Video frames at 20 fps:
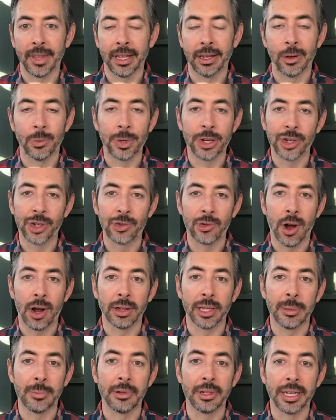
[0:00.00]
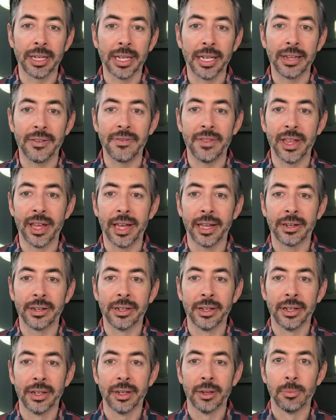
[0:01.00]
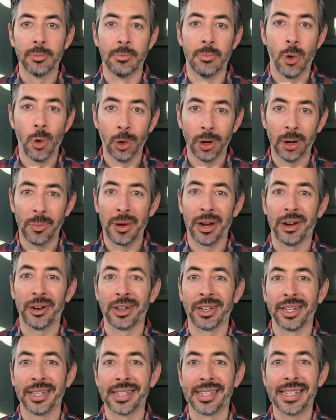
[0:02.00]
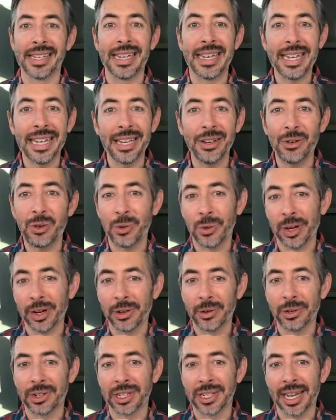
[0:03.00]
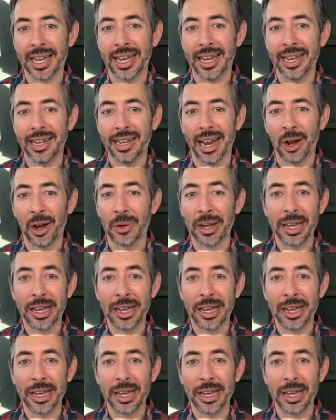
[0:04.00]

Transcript: You know, we strongly believe that more Americans need to understand how